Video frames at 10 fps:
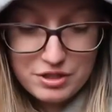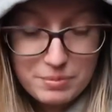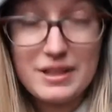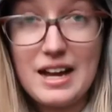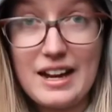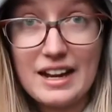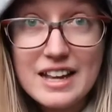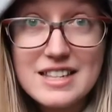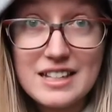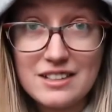to be like
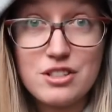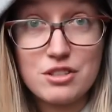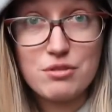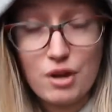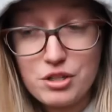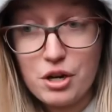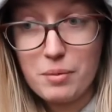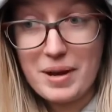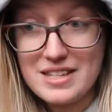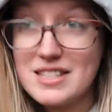Santa's
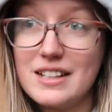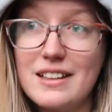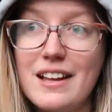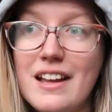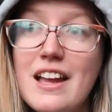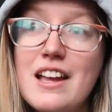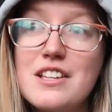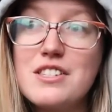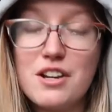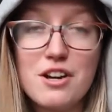grotto basically.
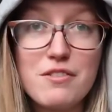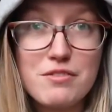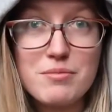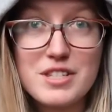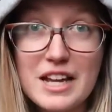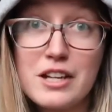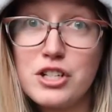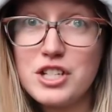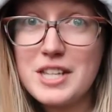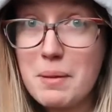So from the
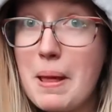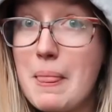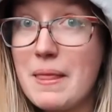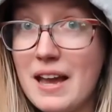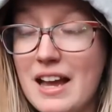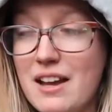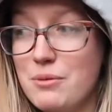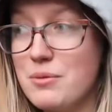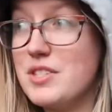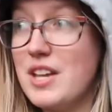second you step in the
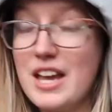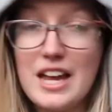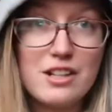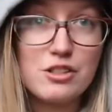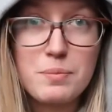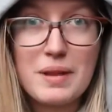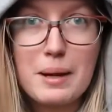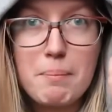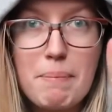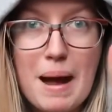house, it'll just be like
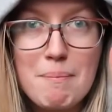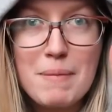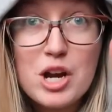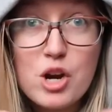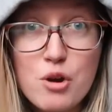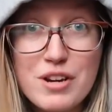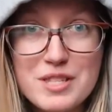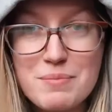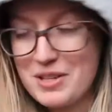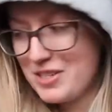bam,
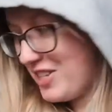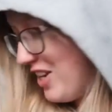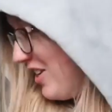Christmas.